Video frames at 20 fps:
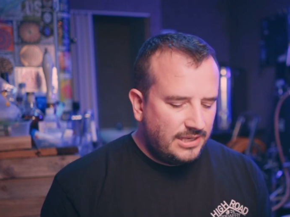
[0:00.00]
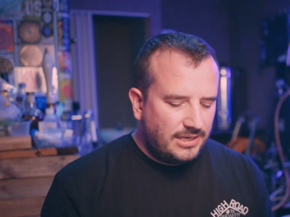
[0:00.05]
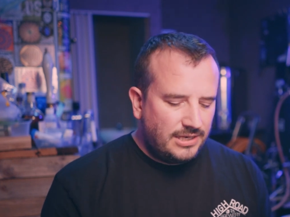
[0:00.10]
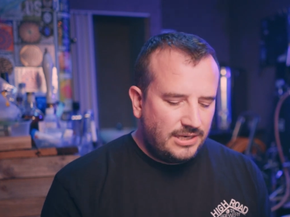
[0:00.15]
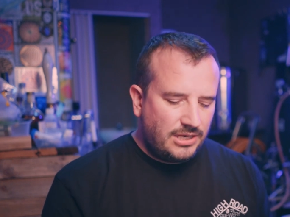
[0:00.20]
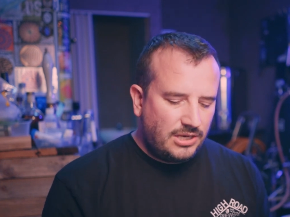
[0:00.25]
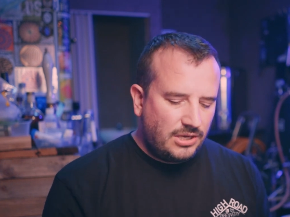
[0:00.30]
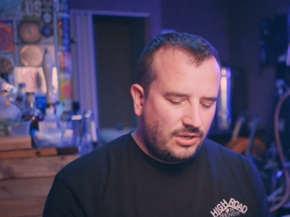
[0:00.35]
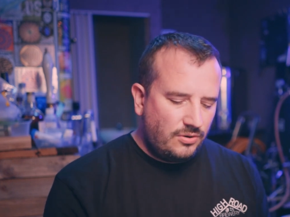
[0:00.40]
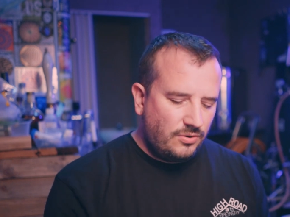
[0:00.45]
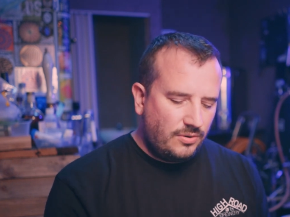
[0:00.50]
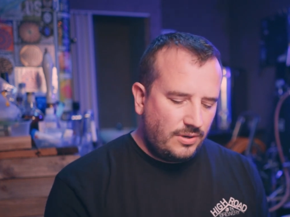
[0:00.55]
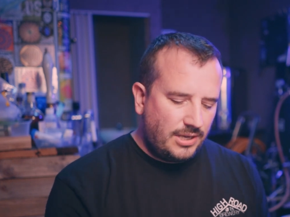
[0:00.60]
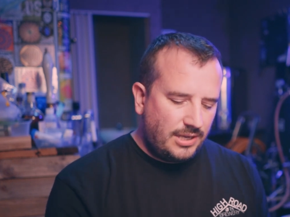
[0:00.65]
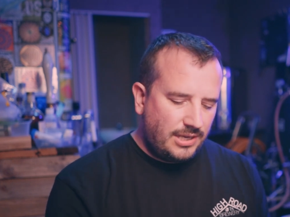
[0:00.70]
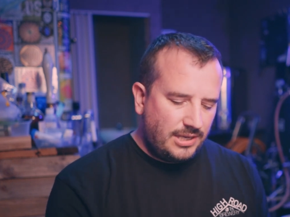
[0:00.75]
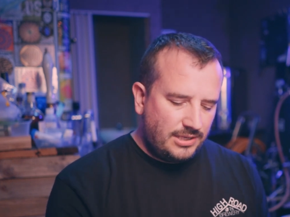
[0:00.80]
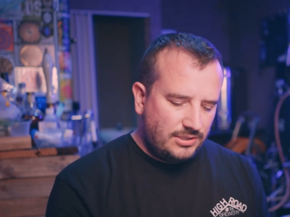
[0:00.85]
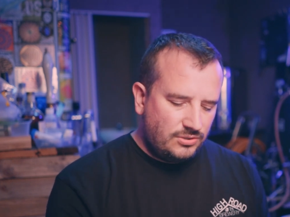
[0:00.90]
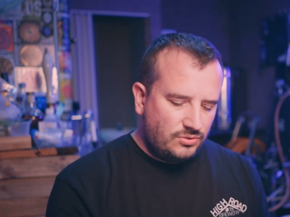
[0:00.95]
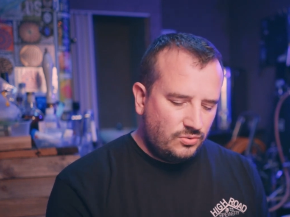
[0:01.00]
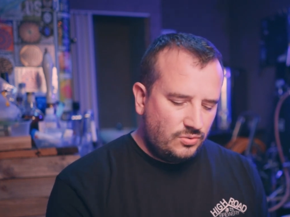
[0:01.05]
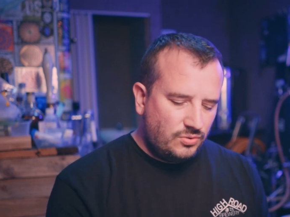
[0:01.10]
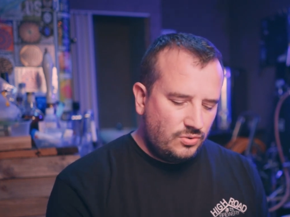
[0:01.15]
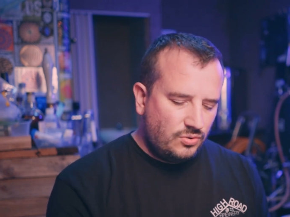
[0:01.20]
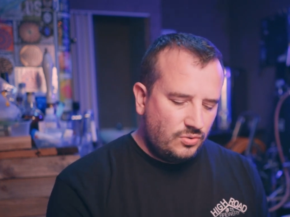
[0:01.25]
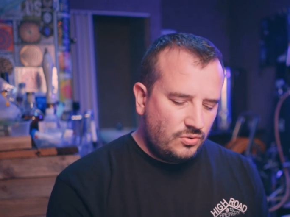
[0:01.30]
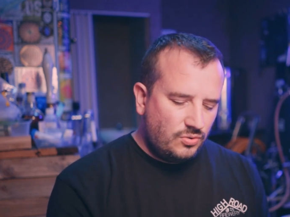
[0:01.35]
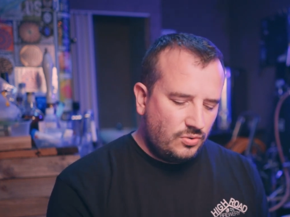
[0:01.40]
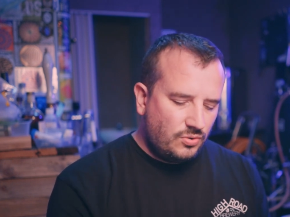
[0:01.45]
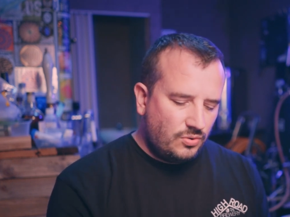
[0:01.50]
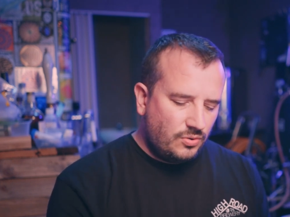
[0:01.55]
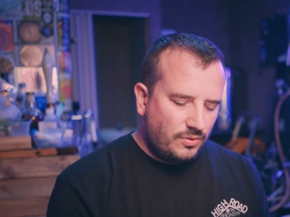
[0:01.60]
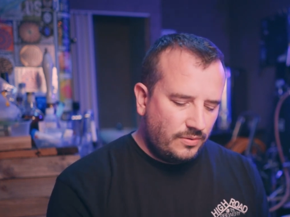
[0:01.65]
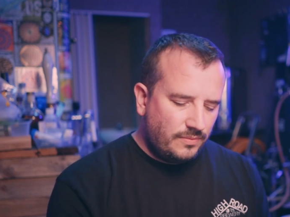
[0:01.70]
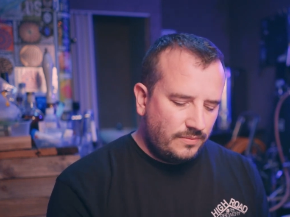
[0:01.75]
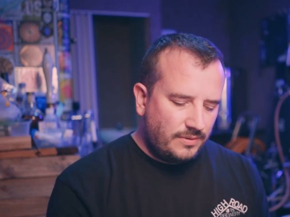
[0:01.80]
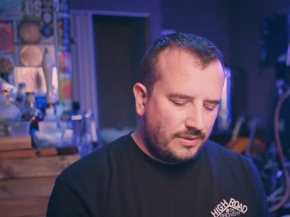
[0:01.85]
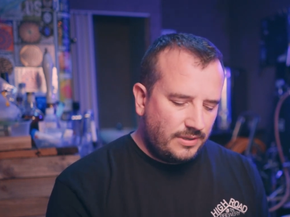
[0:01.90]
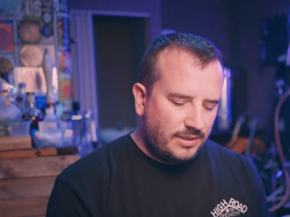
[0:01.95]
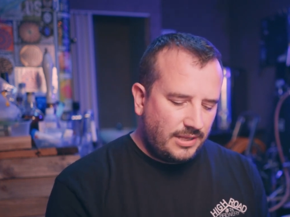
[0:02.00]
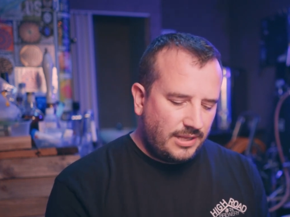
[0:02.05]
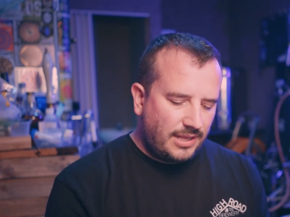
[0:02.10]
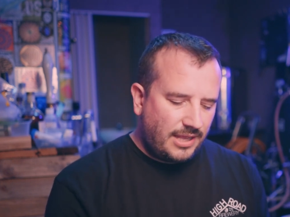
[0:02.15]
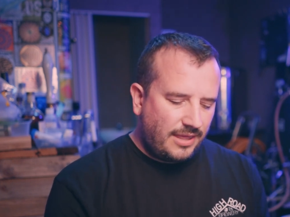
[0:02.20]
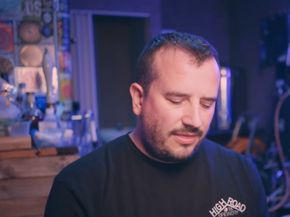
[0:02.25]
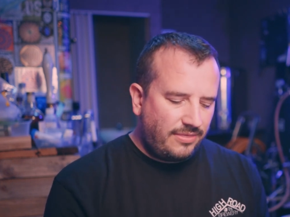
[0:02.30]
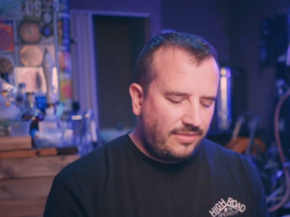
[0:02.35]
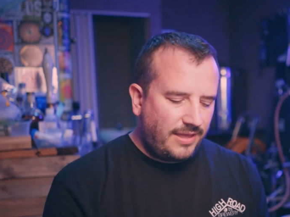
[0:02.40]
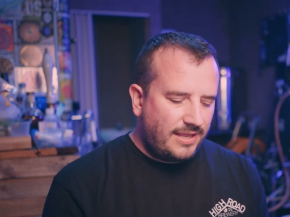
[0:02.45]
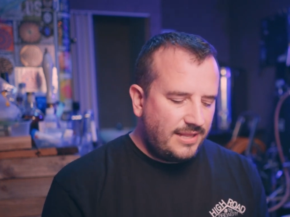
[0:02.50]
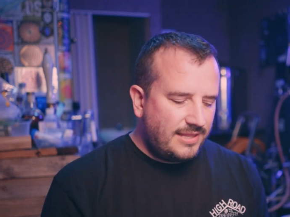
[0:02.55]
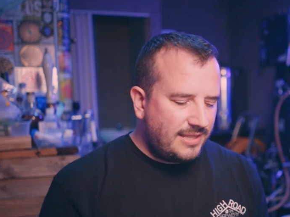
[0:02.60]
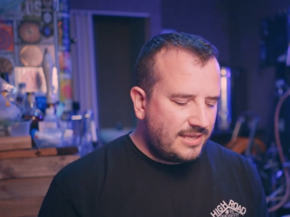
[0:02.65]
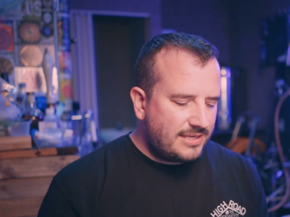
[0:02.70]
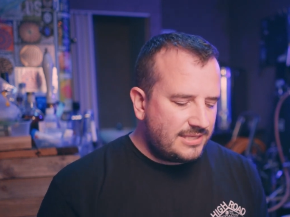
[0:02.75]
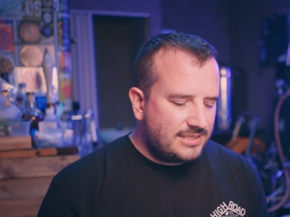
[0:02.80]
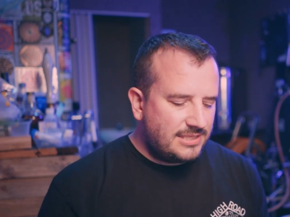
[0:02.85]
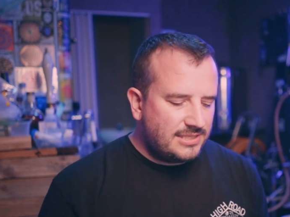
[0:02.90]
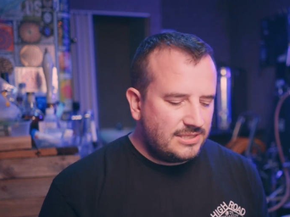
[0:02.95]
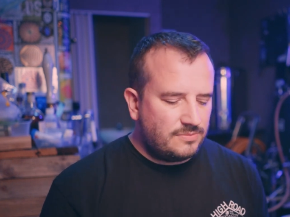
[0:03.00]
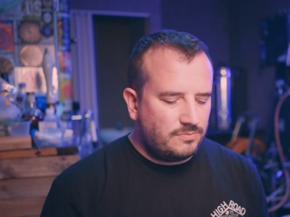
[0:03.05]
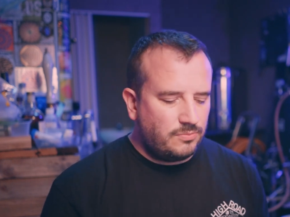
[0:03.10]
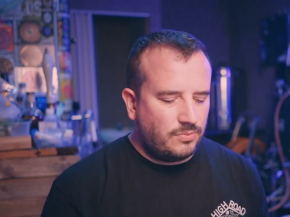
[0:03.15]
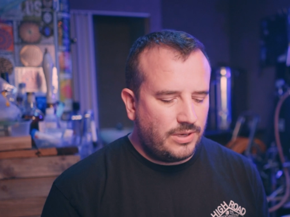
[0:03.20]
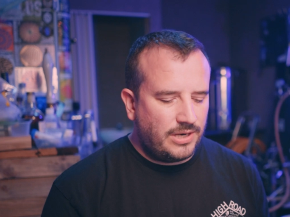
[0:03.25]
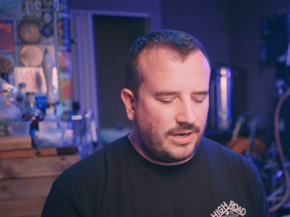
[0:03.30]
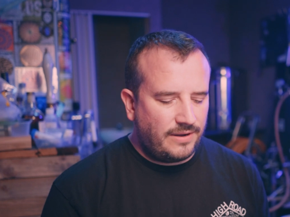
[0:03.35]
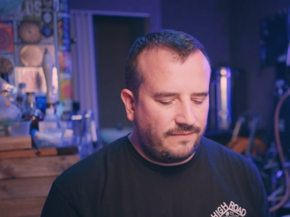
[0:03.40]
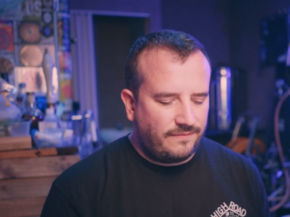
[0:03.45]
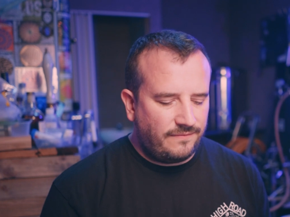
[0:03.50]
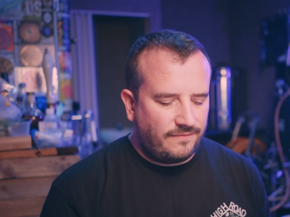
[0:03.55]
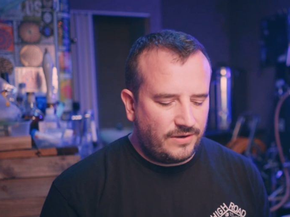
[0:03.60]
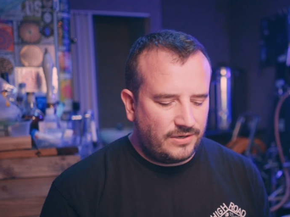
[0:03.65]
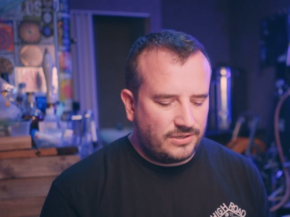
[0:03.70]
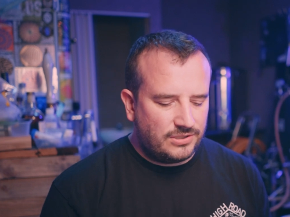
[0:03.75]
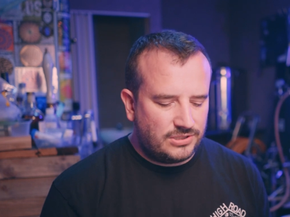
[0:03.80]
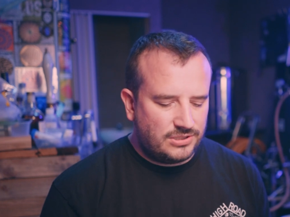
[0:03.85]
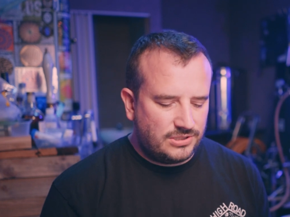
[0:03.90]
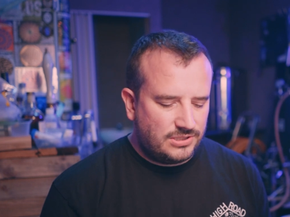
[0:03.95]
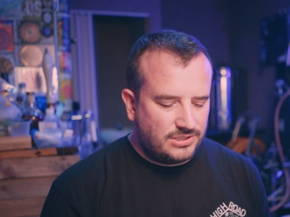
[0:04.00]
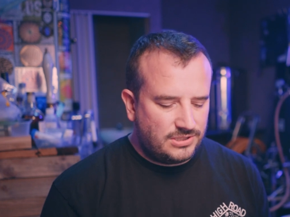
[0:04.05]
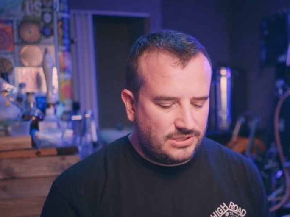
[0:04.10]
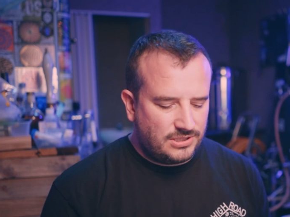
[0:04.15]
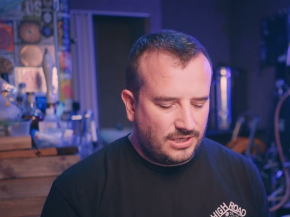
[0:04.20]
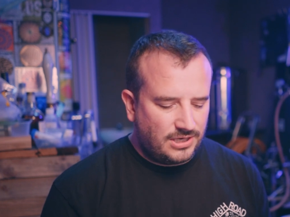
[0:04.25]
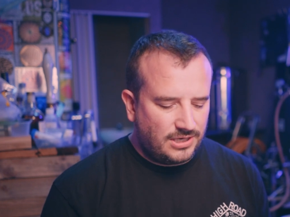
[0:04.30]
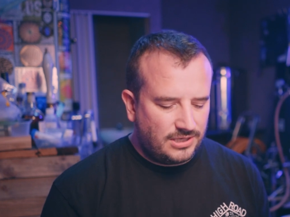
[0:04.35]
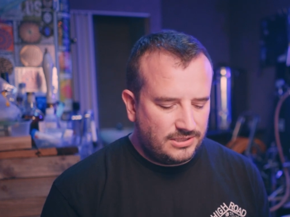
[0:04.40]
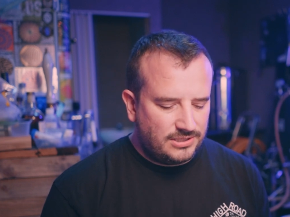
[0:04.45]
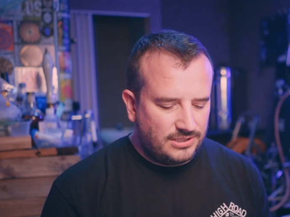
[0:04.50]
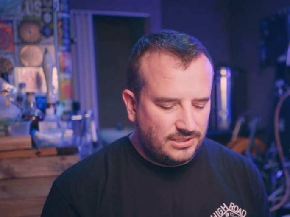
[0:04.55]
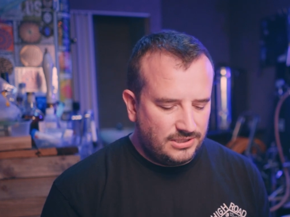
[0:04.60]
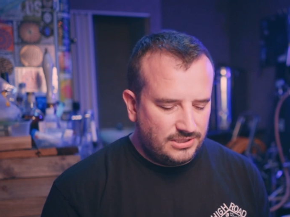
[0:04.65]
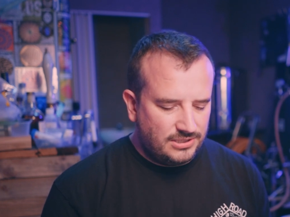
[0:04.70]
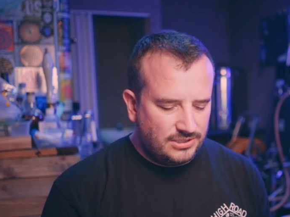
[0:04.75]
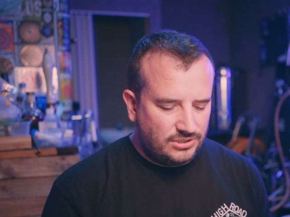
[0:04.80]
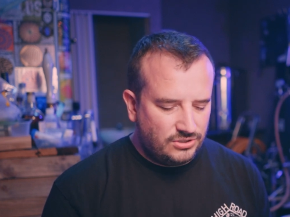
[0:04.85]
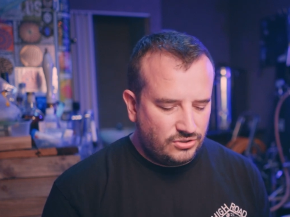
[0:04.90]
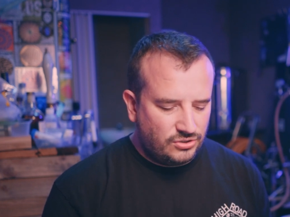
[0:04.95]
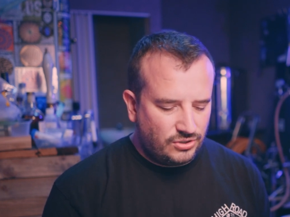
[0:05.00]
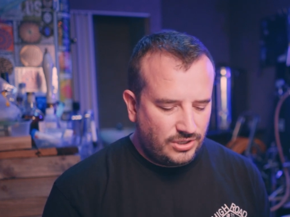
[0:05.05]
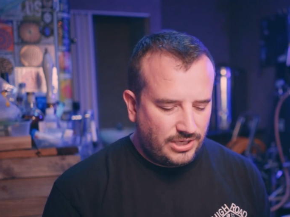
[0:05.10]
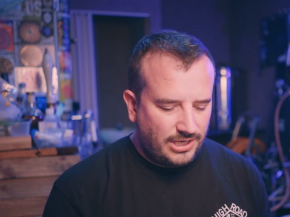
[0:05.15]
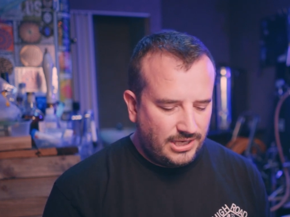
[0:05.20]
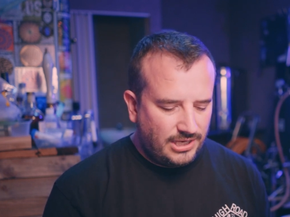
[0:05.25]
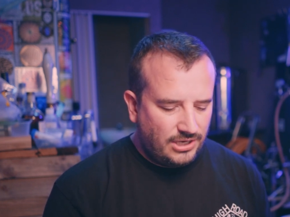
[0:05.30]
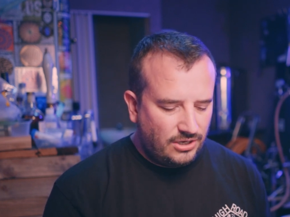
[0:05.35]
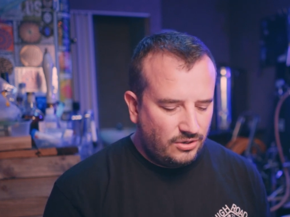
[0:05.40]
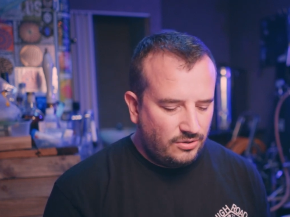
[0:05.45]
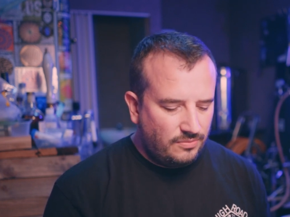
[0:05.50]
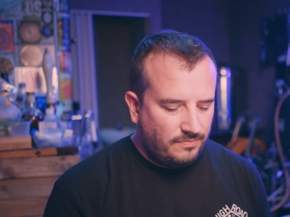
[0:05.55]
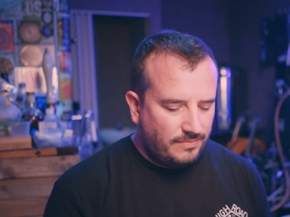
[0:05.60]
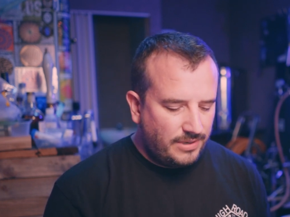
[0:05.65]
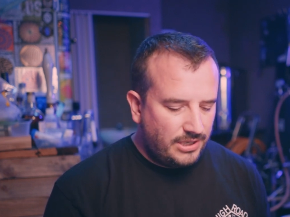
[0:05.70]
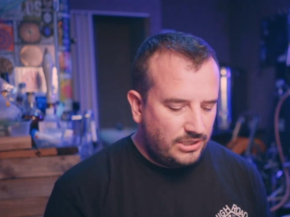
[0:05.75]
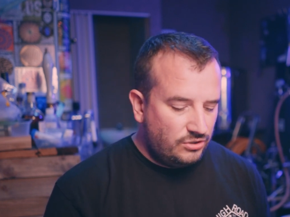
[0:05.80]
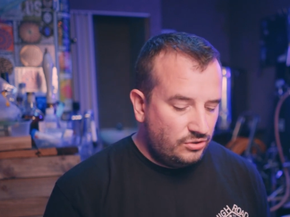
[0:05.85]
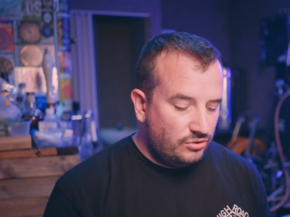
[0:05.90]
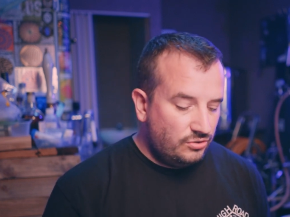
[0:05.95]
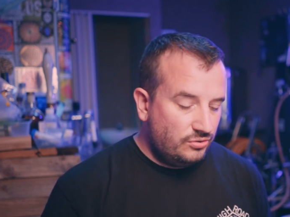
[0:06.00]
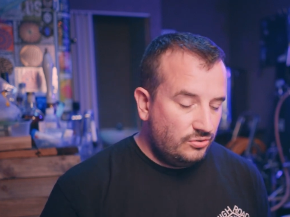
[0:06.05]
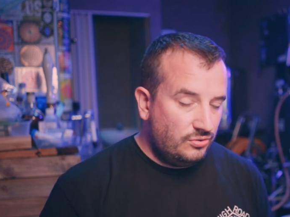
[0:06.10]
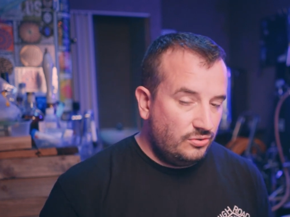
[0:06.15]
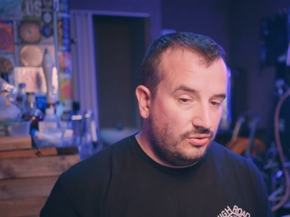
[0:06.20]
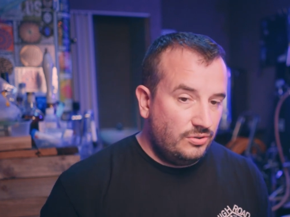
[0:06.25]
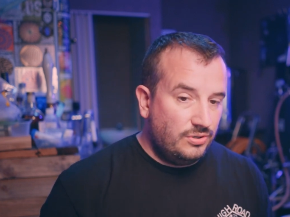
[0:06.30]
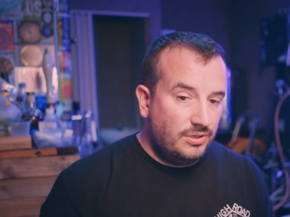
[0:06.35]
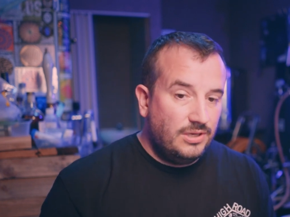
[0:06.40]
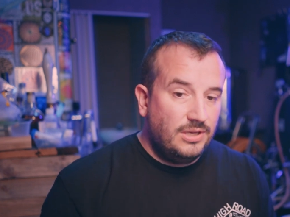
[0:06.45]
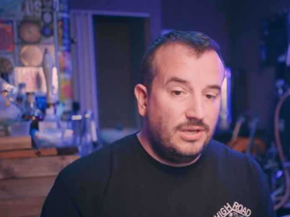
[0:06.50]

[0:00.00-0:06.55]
Now I don't know, I think this is when I first started trying out my new